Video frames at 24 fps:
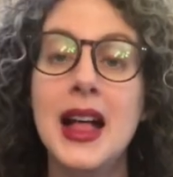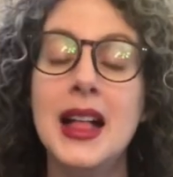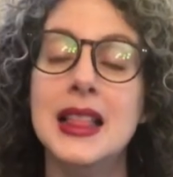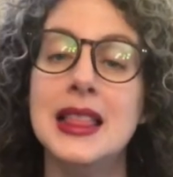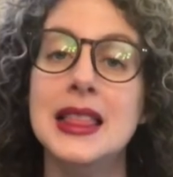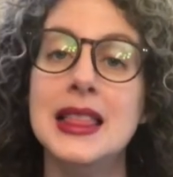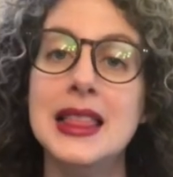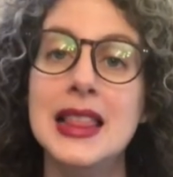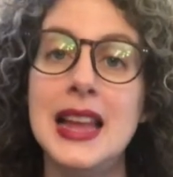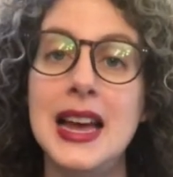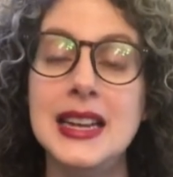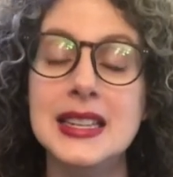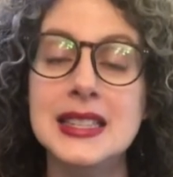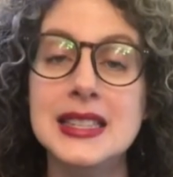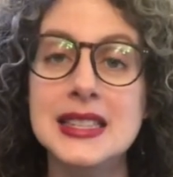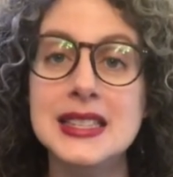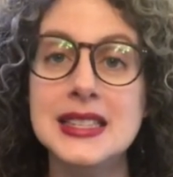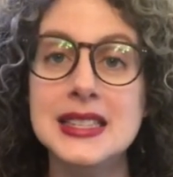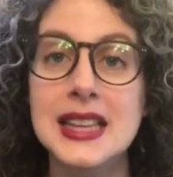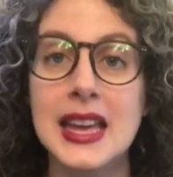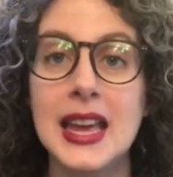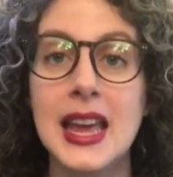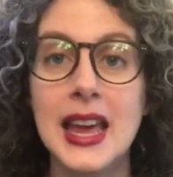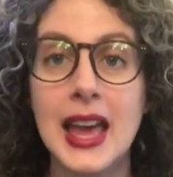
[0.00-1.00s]
Let's
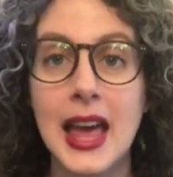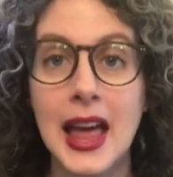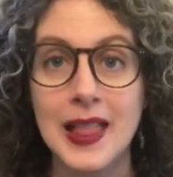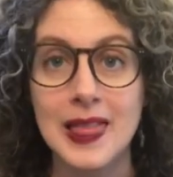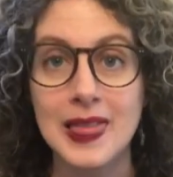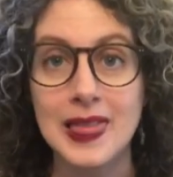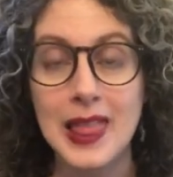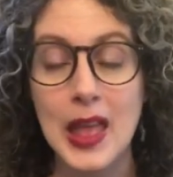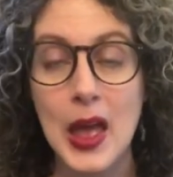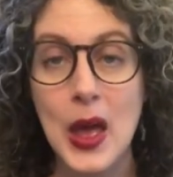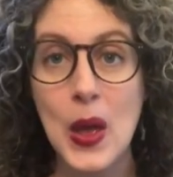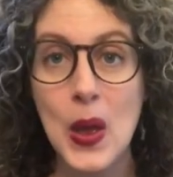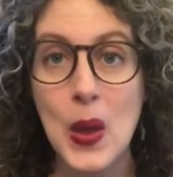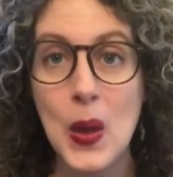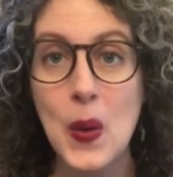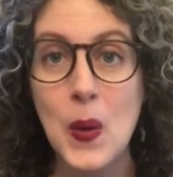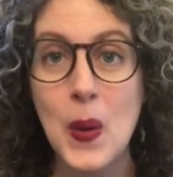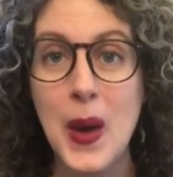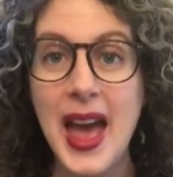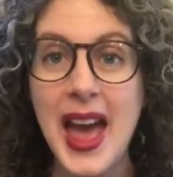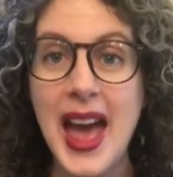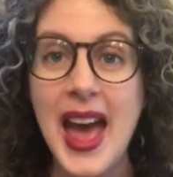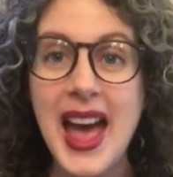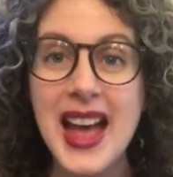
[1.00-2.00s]
say
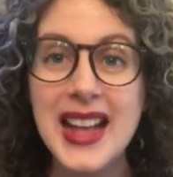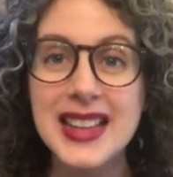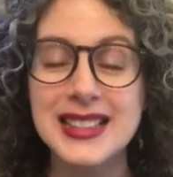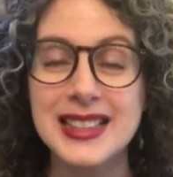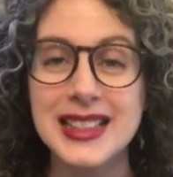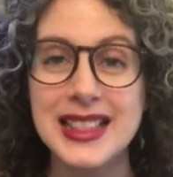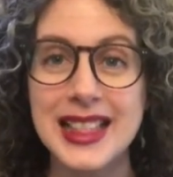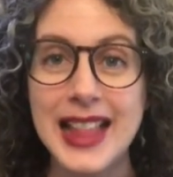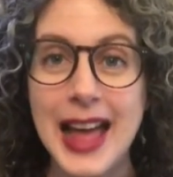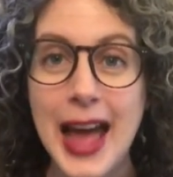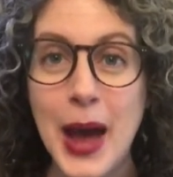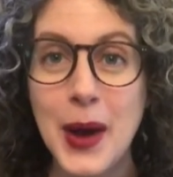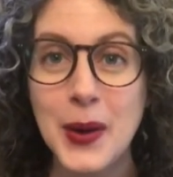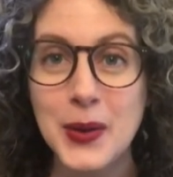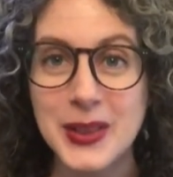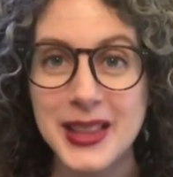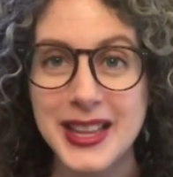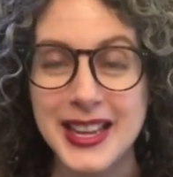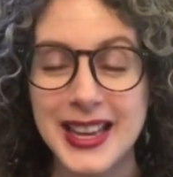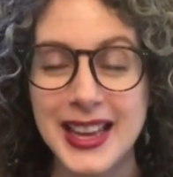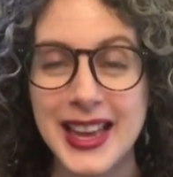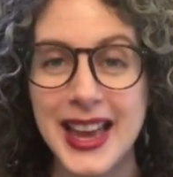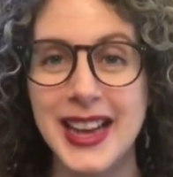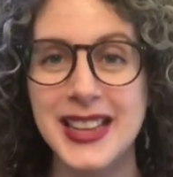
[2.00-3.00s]
hello as
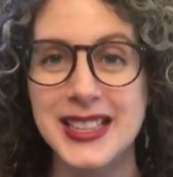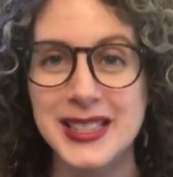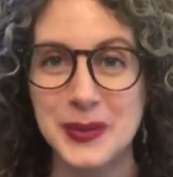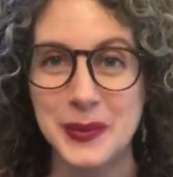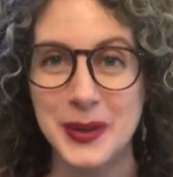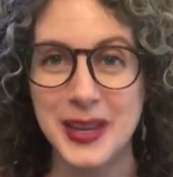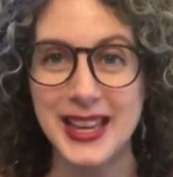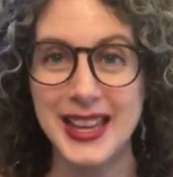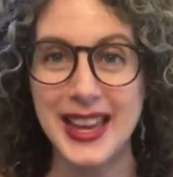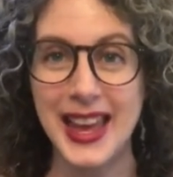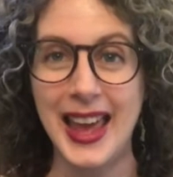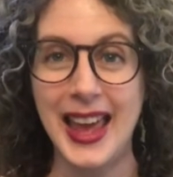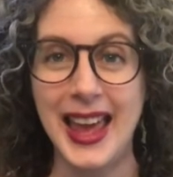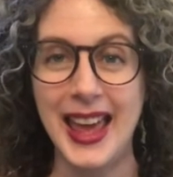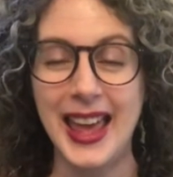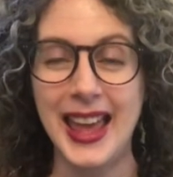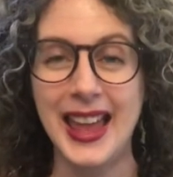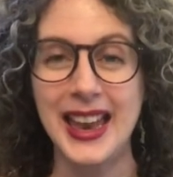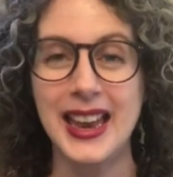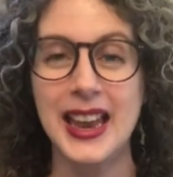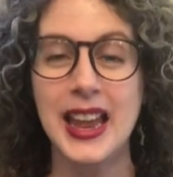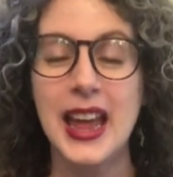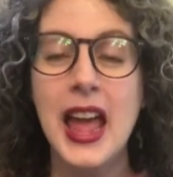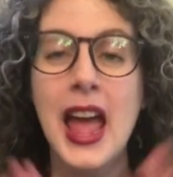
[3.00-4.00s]
loudly as we
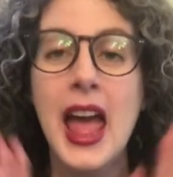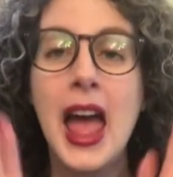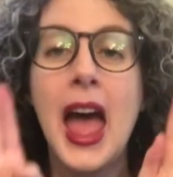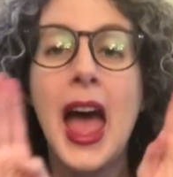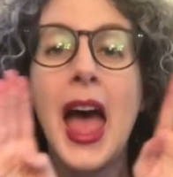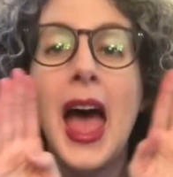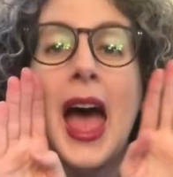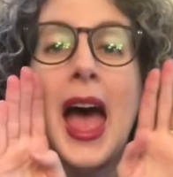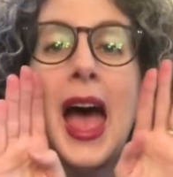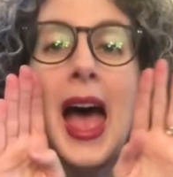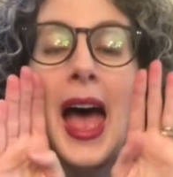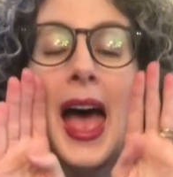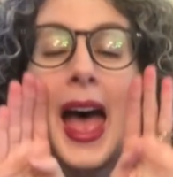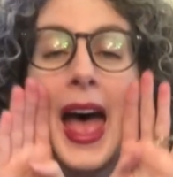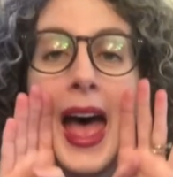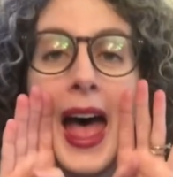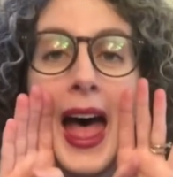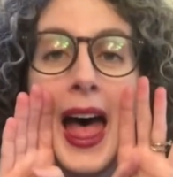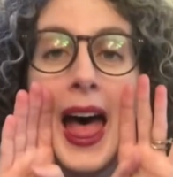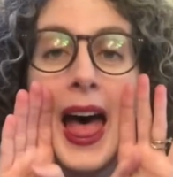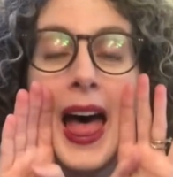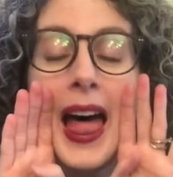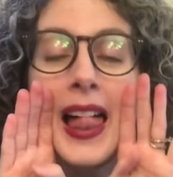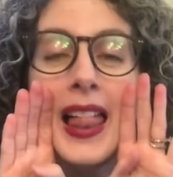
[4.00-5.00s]
can.
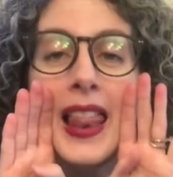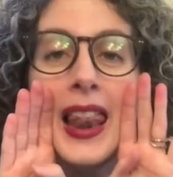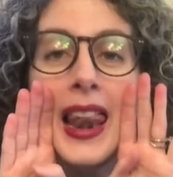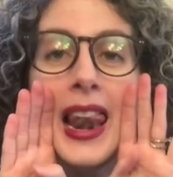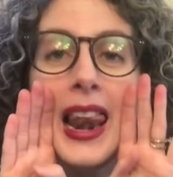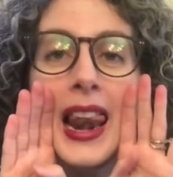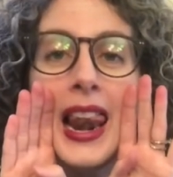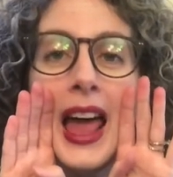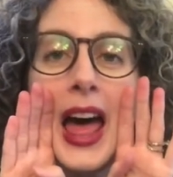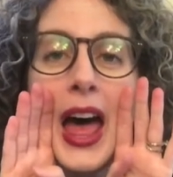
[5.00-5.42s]
Hello!